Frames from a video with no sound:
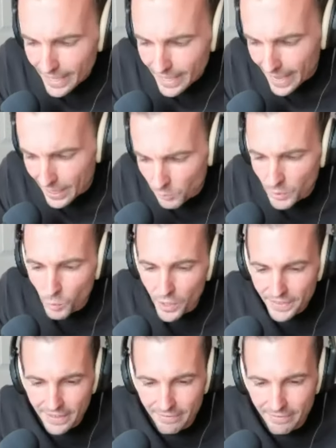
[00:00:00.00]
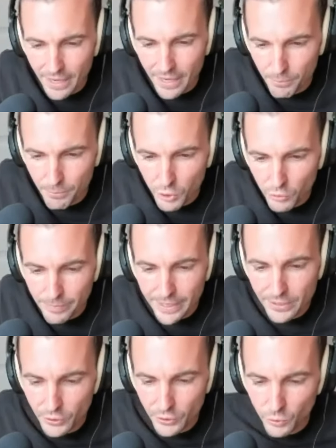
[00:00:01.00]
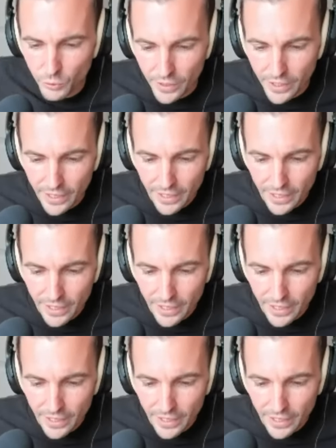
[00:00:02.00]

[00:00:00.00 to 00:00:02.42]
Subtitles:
How do we want that improvement to